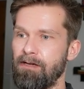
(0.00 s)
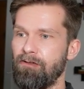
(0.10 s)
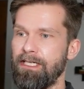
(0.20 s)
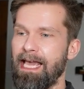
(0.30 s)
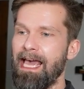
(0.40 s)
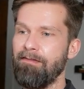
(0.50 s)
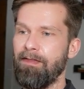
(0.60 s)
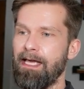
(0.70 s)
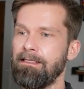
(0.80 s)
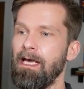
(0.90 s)
already have
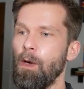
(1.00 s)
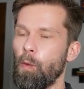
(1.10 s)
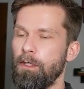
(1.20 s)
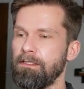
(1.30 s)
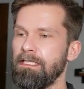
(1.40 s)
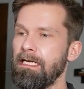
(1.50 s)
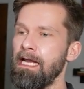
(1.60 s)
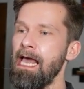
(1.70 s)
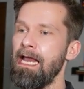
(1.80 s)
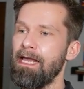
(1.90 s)
that work done.
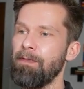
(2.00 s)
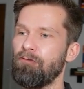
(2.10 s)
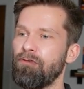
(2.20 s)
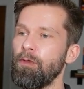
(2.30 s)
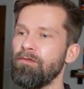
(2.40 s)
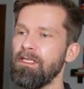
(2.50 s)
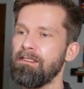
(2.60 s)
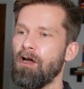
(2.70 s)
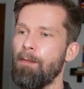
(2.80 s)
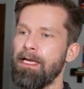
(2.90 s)
Let me remove this
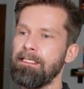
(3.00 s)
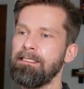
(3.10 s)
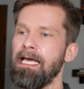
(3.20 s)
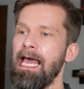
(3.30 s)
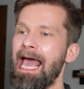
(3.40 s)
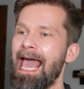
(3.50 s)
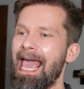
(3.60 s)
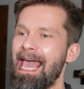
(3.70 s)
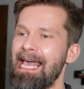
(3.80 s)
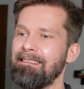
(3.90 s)
comment
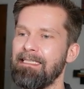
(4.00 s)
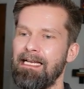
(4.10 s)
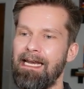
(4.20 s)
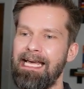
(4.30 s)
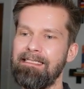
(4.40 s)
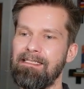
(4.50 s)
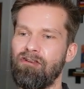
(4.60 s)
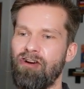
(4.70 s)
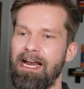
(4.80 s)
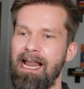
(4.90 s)
and let's
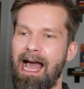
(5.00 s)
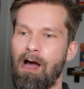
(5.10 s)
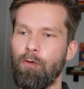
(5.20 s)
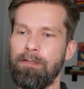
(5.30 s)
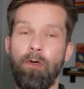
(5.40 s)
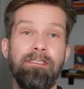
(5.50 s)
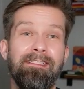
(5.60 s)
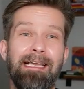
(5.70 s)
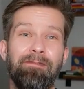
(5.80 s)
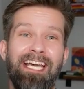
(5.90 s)
run our
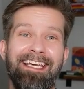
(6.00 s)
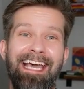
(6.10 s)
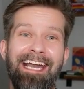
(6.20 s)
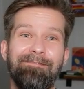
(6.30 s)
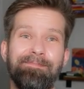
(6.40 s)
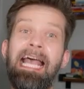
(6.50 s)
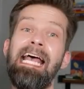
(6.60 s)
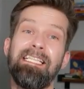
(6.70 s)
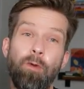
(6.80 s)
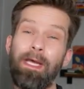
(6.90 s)
multi-step check again.
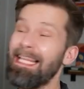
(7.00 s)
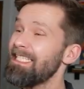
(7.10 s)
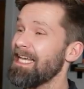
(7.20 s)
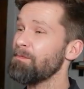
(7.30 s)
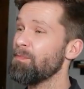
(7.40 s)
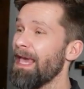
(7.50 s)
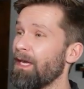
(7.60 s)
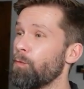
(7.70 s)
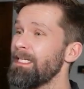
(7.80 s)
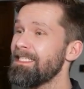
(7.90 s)
So when this comes back,
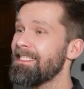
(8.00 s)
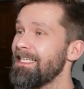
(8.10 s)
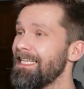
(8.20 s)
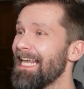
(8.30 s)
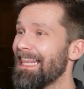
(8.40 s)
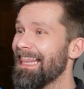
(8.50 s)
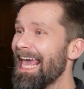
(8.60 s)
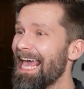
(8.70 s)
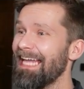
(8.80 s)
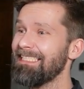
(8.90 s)
we see
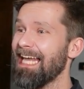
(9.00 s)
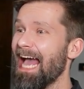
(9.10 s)
that